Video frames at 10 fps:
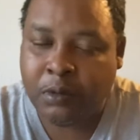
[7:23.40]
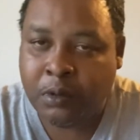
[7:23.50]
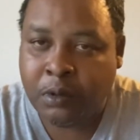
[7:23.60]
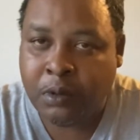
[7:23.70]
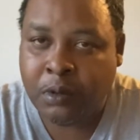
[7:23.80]

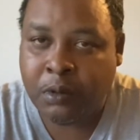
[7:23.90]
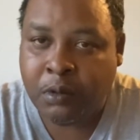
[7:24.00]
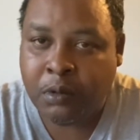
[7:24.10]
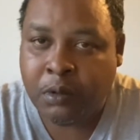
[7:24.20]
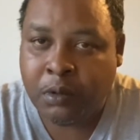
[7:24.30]

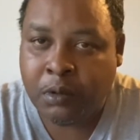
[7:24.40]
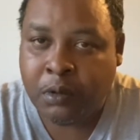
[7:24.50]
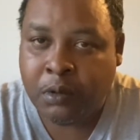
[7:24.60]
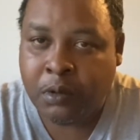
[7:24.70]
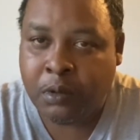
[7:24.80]

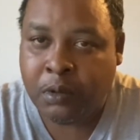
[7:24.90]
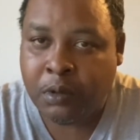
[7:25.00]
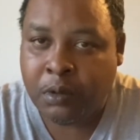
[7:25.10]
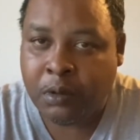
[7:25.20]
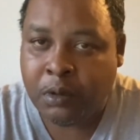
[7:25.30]

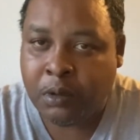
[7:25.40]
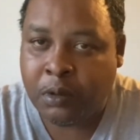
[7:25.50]
(silence)